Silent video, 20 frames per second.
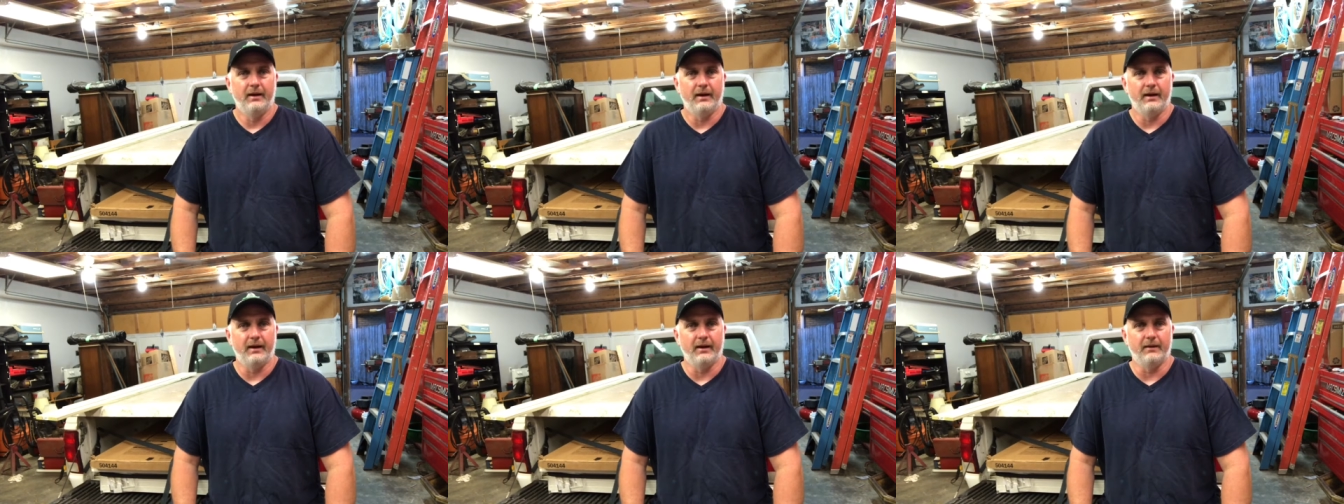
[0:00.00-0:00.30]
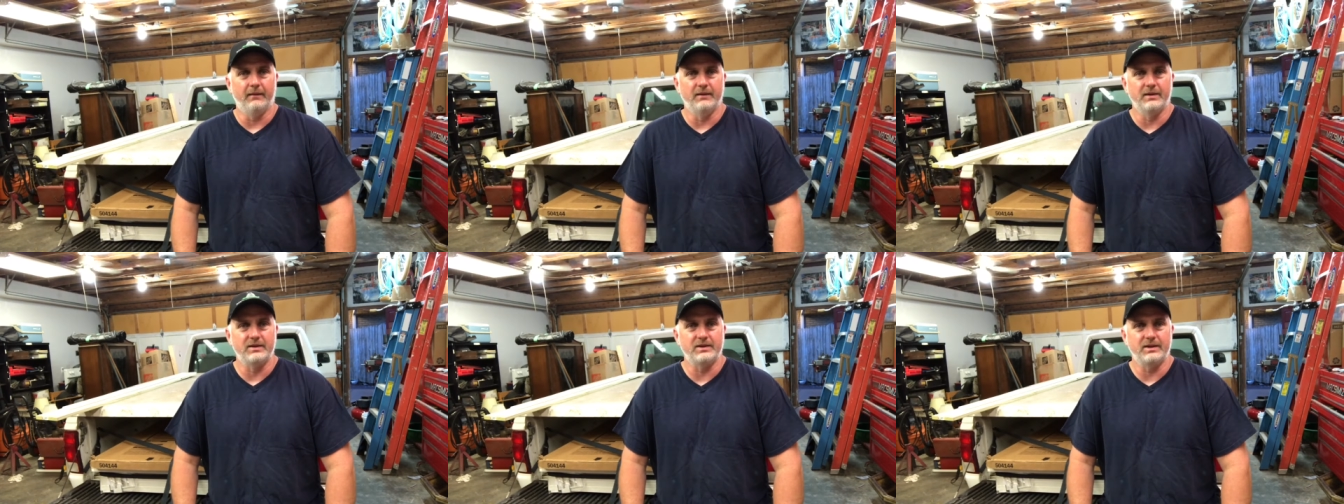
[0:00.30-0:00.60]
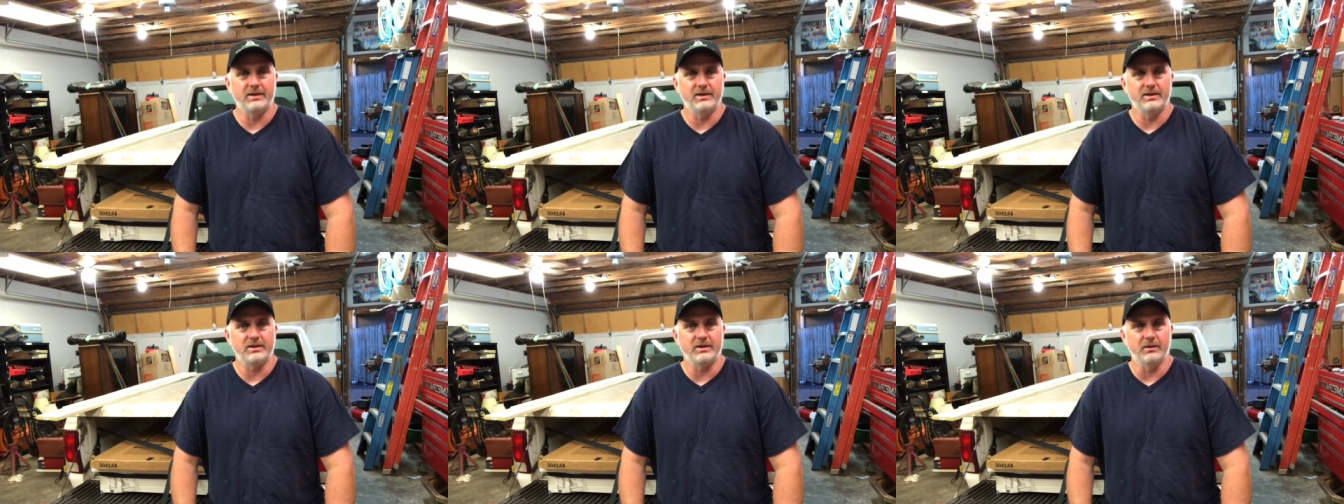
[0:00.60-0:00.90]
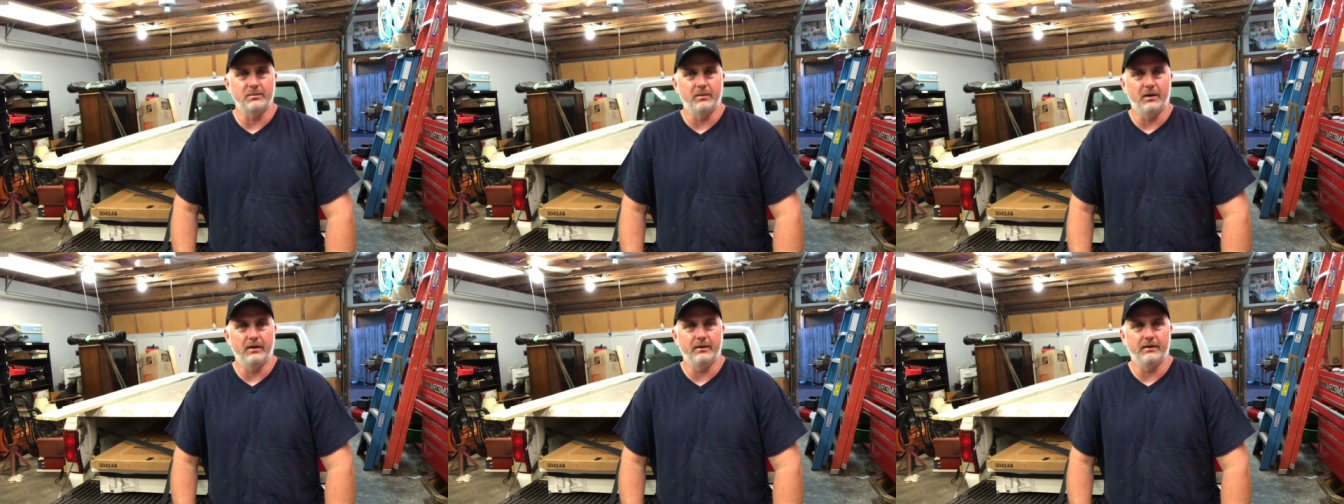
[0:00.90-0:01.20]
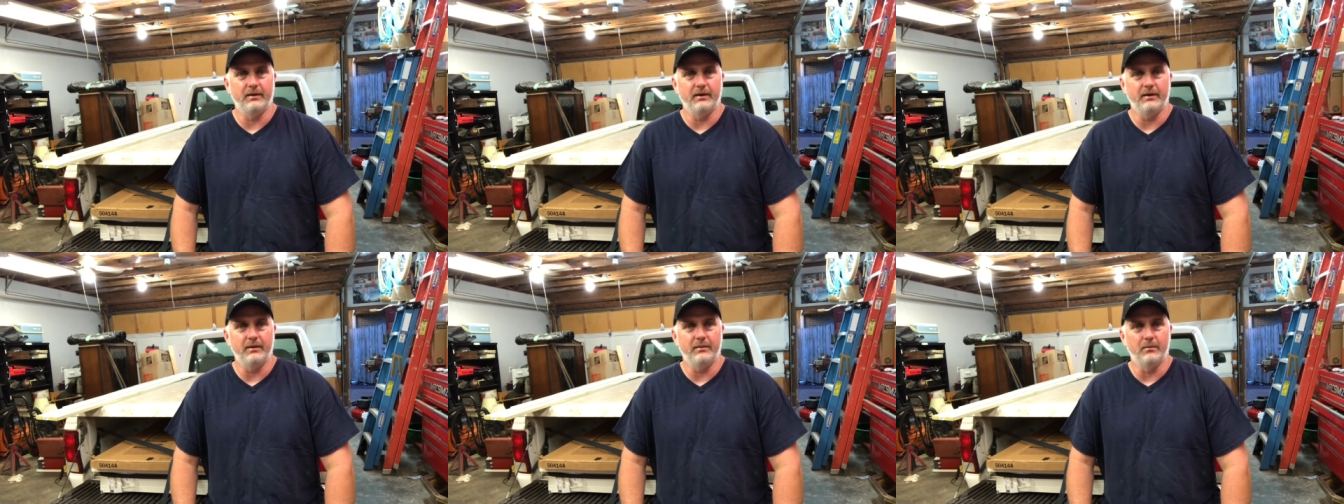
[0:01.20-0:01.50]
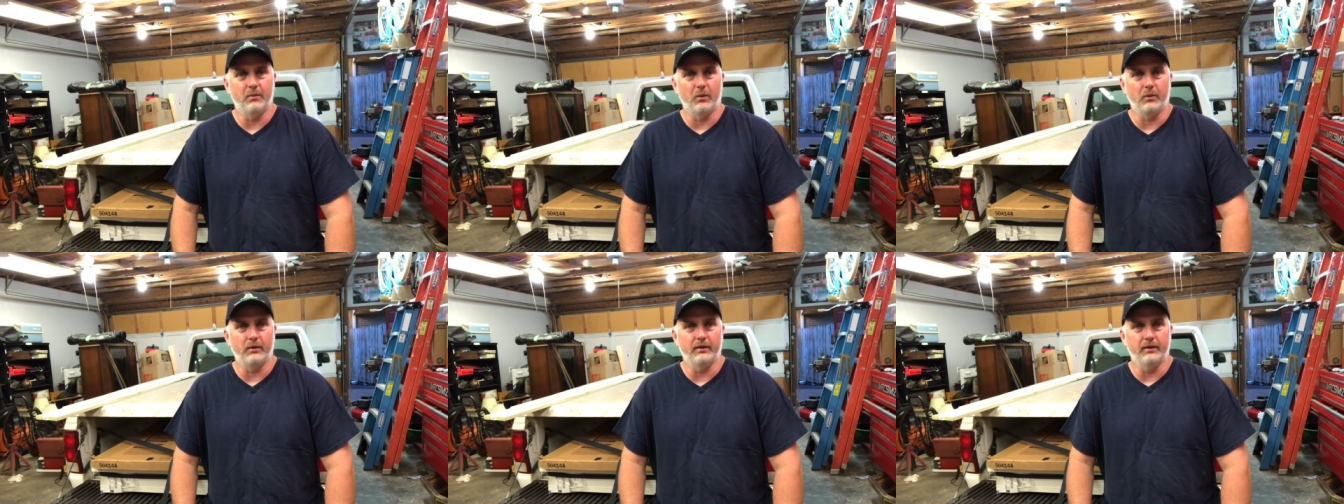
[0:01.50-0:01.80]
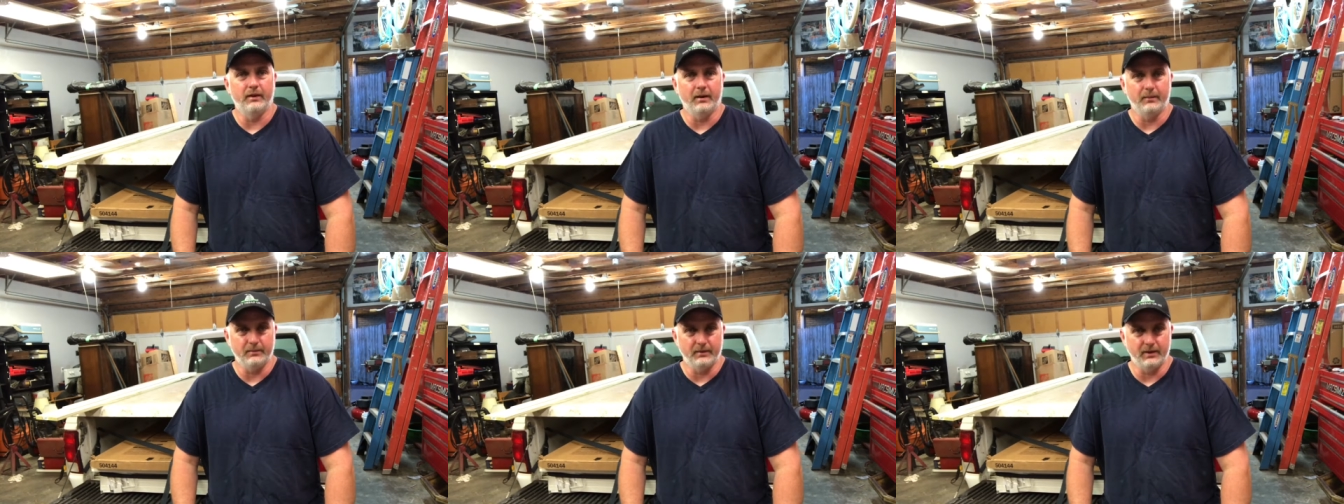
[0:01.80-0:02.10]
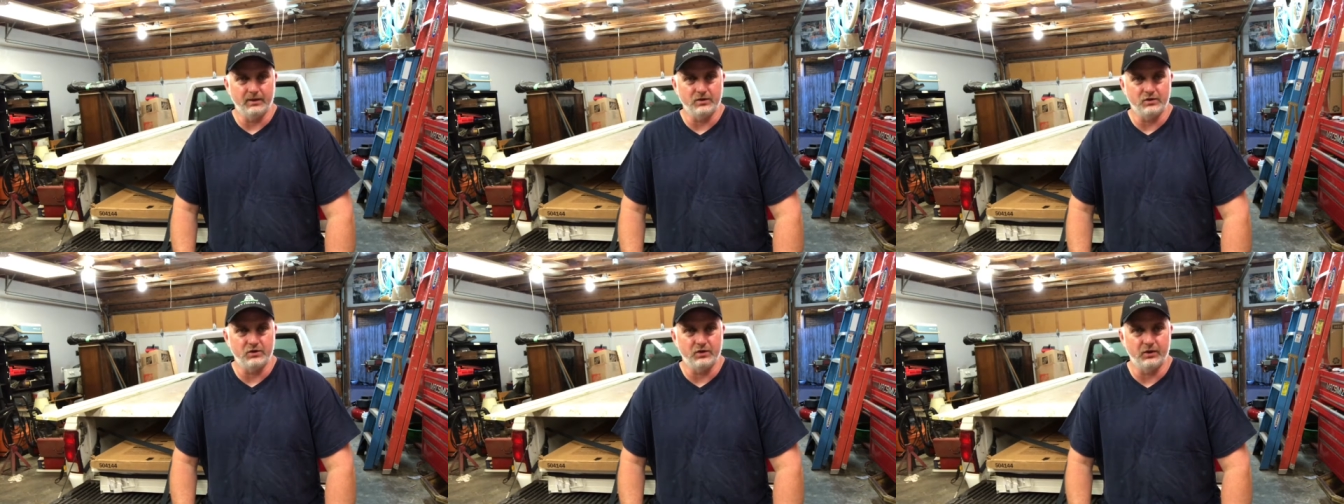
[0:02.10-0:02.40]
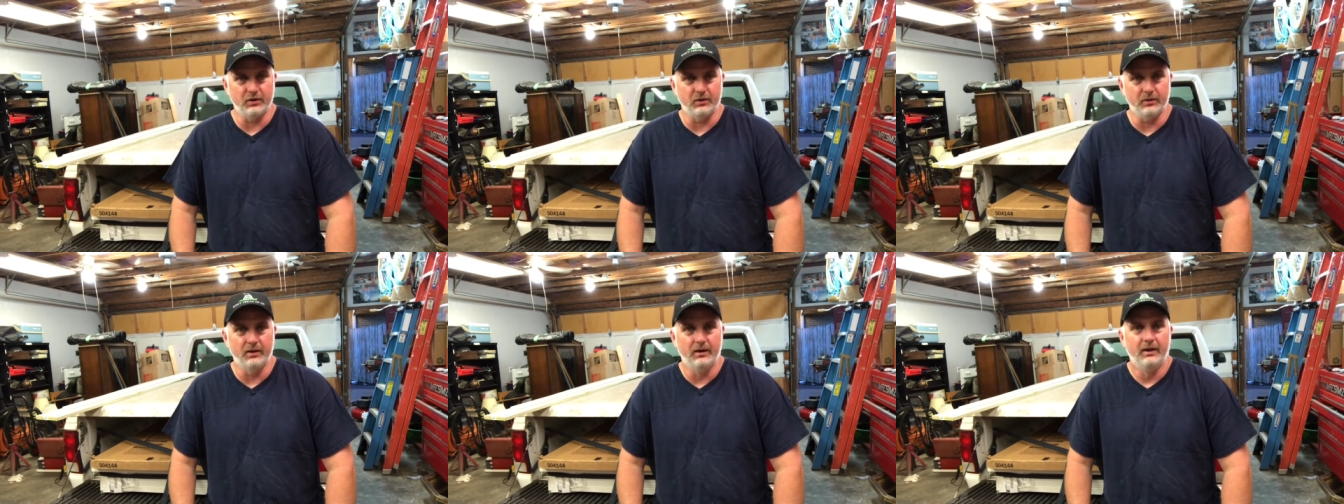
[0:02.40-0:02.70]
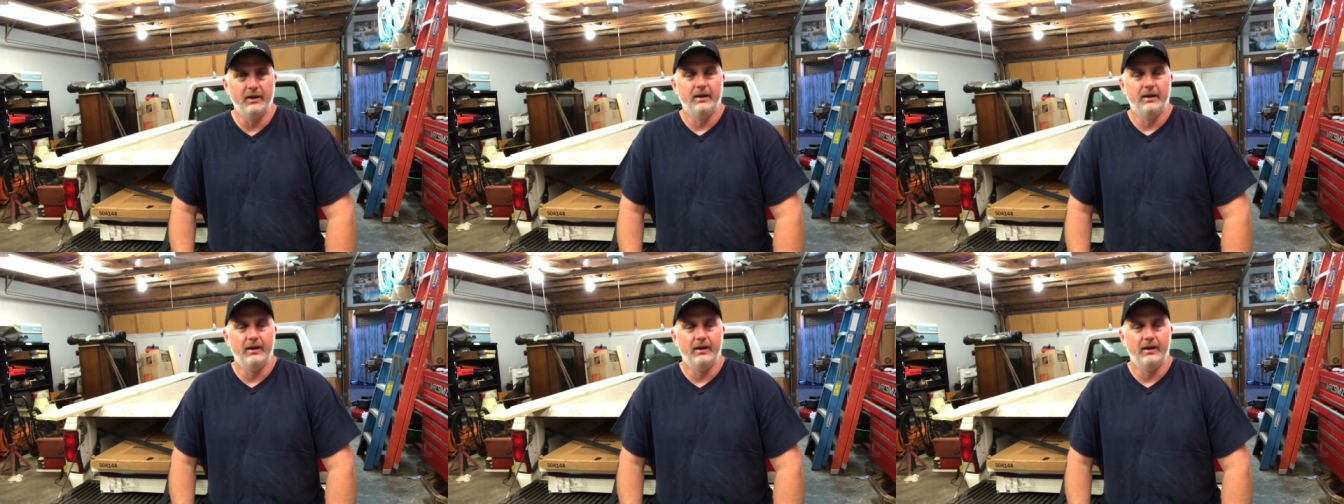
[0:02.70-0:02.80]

and this is the Monday Morning Update Show.